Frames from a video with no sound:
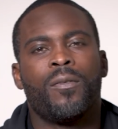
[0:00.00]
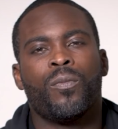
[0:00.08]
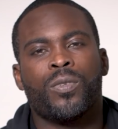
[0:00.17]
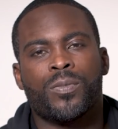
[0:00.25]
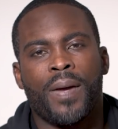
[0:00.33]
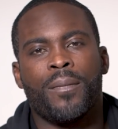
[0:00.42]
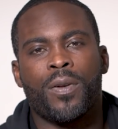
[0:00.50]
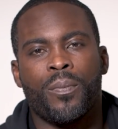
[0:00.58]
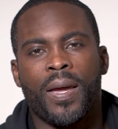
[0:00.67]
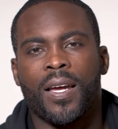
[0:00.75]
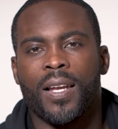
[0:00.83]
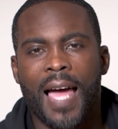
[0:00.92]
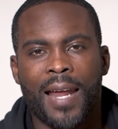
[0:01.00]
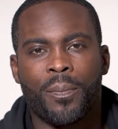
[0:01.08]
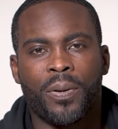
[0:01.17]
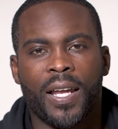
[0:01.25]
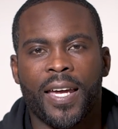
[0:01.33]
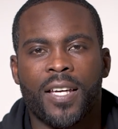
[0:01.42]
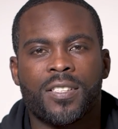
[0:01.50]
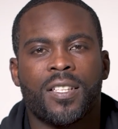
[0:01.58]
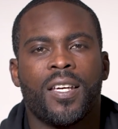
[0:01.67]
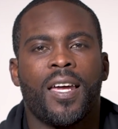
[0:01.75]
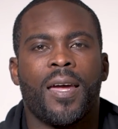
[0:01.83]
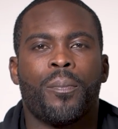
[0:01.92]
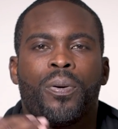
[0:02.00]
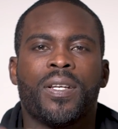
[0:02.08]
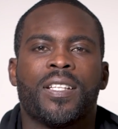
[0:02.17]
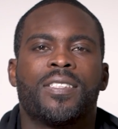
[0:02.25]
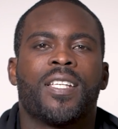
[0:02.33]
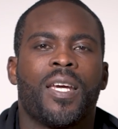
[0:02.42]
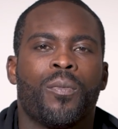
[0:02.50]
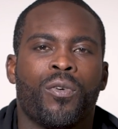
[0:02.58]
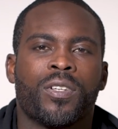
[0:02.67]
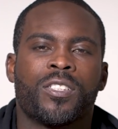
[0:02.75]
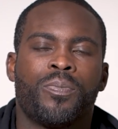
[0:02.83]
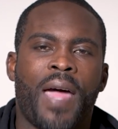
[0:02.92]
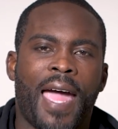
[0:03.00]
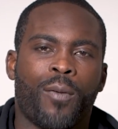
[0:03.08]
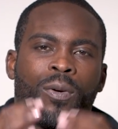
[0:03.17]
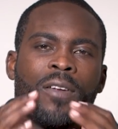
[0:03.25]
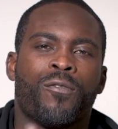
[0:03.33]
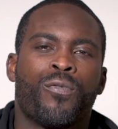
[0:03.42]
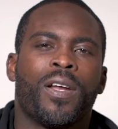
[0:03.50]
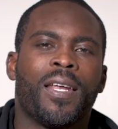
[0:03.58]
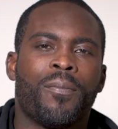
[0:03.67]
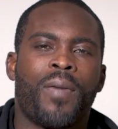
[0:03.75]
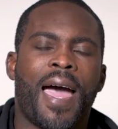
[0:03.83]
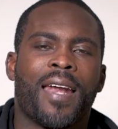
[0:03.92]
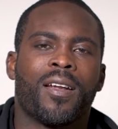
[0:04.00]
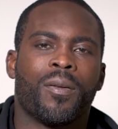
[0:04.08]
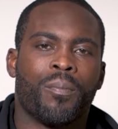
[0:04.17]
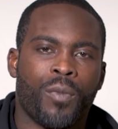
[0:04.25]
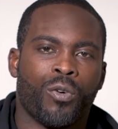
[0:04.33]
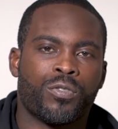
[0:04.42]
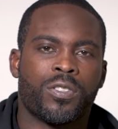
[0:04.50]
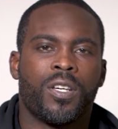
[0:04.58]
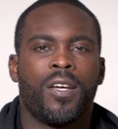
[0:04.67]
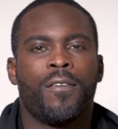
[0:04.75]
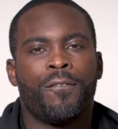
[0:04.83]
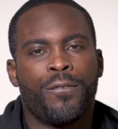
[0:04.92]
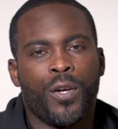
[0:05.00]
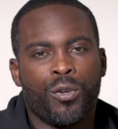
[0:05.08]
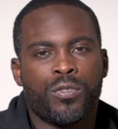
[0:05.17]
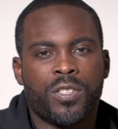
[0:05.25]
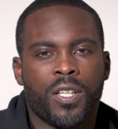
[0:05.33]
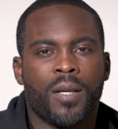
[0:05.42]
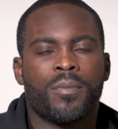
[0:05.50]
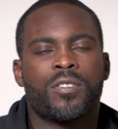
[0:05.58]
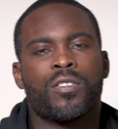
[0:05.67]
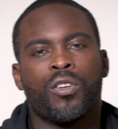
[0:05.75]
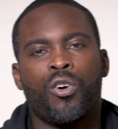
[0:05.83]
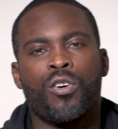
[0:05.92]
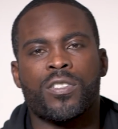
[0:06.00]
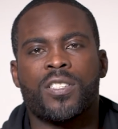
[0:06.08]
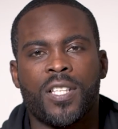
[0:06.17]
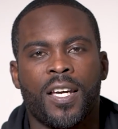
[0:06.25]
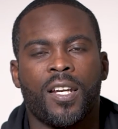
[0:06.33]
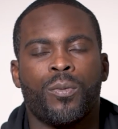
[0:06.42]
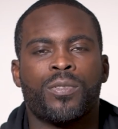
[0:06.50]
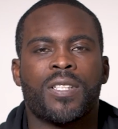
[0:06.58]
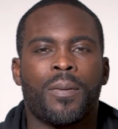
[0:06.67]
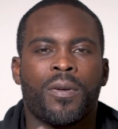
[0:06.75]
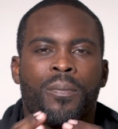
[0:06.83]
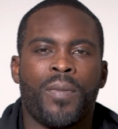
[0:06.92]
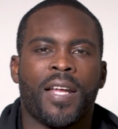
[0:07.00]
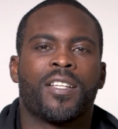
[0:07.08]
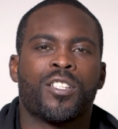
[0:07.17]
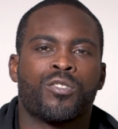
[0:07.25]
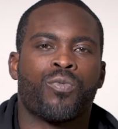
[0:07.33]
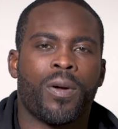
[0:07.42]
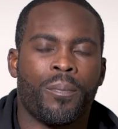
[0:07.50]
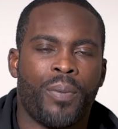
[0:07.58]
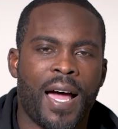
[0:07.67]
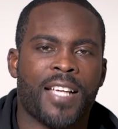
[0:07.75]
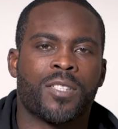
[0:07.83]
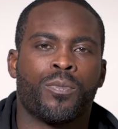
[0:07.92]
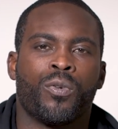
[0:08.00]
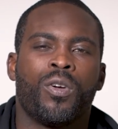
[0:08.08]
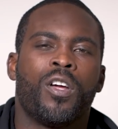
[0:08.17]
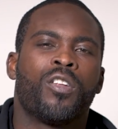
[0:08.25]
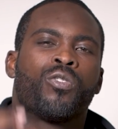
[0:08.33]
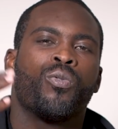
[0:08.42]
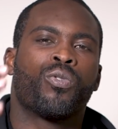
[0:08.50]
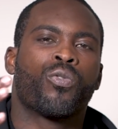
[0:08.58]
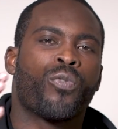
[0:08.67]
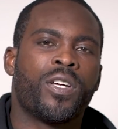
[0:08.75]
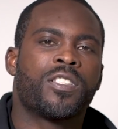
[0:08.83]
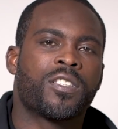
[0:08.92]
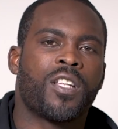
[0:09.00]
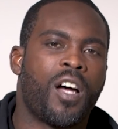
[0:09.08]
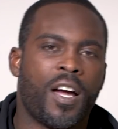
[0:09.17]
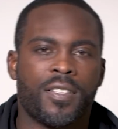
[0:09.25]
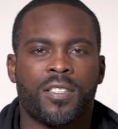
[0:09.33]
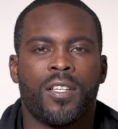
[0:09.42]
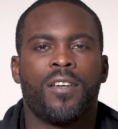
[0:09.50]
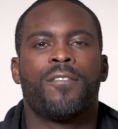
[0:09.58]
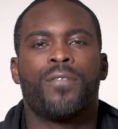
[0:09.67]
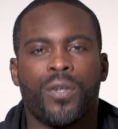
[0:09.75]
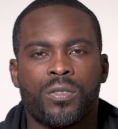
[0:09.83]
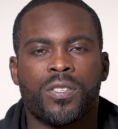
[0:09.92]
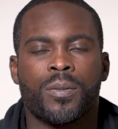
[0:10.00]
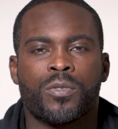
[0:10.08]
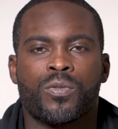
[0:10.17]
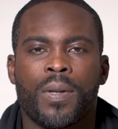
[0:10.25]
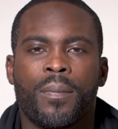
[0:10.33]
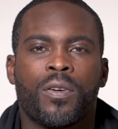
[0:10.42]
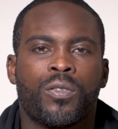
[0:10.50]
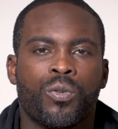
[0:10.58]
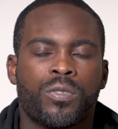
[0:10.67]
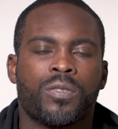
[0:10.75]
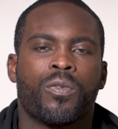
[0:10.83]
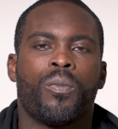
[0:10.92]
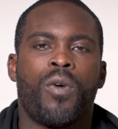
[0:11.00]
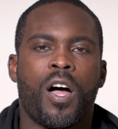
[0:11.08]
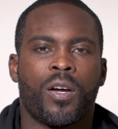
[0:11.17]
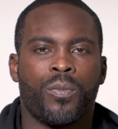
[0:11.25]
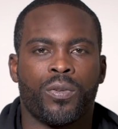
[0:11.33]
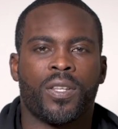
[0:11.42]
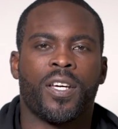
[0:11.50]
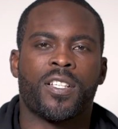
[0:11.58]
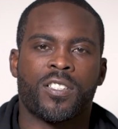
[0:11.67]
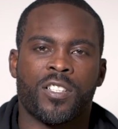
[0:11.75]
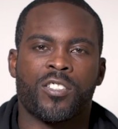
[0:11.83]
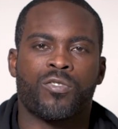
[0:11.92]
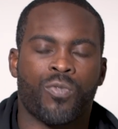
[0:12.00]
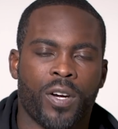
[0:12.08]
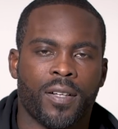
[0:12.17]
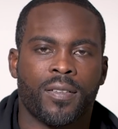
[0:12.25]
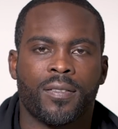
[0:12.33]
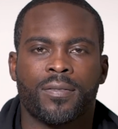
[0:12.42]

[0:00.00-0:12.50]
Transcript: was able to make a lot of plays, and put the team on his back when it really mattered the most. Phil Sims, Lawrence Taylor was able to make this run possible through three starts. Phil Sims was able to do some remarkable things in this run.